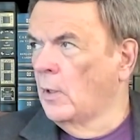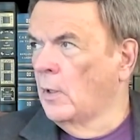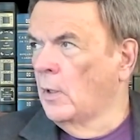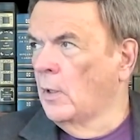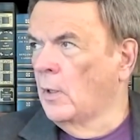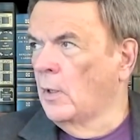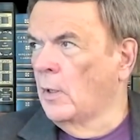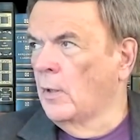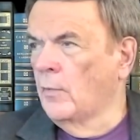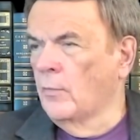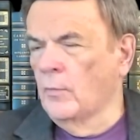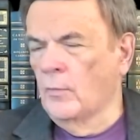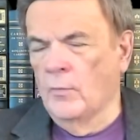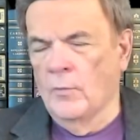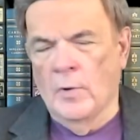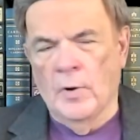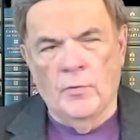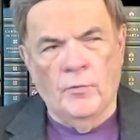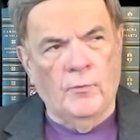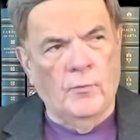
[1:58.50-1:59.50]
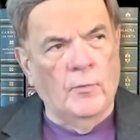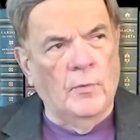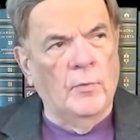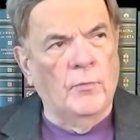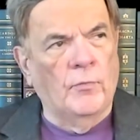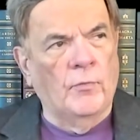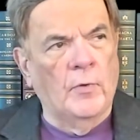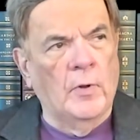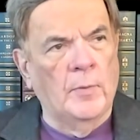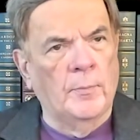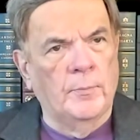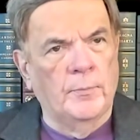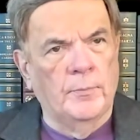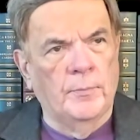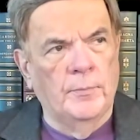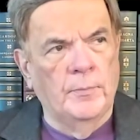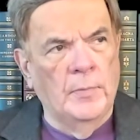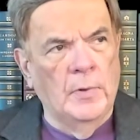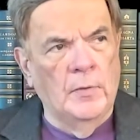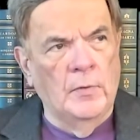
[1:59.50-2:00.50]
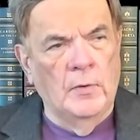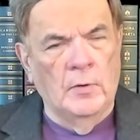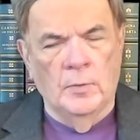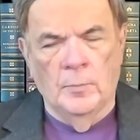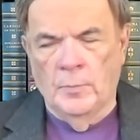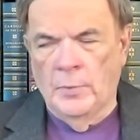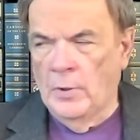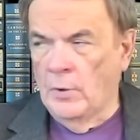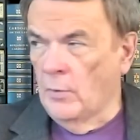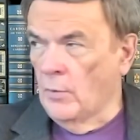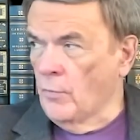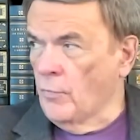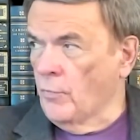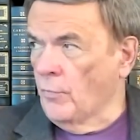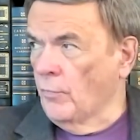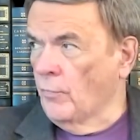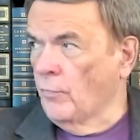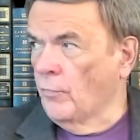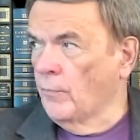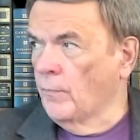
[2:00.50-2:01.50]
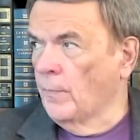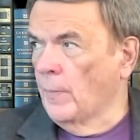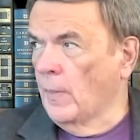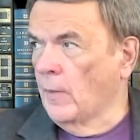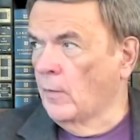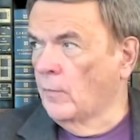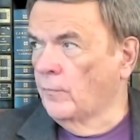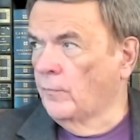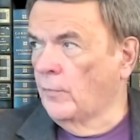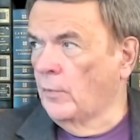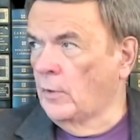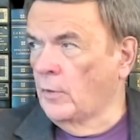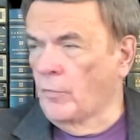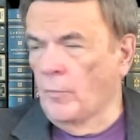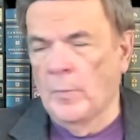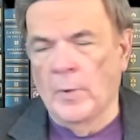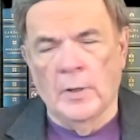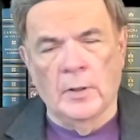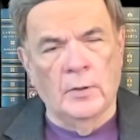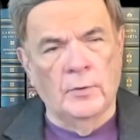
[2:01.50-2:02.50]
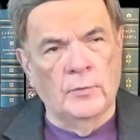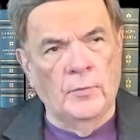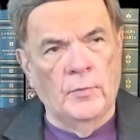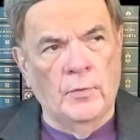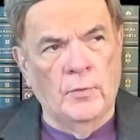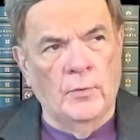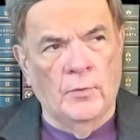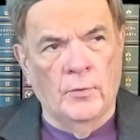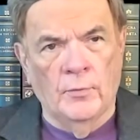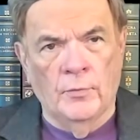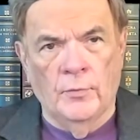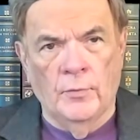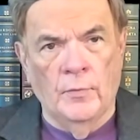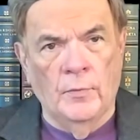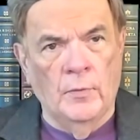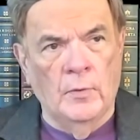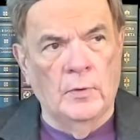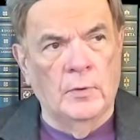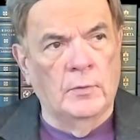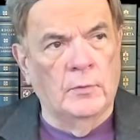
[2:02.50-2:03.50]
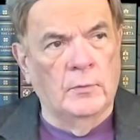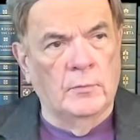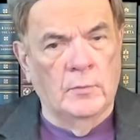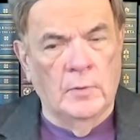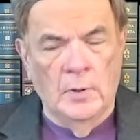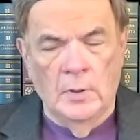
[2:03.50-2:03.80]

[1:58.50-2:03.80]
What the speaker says: The grass grows up and then it perishes and falls back into earth, and then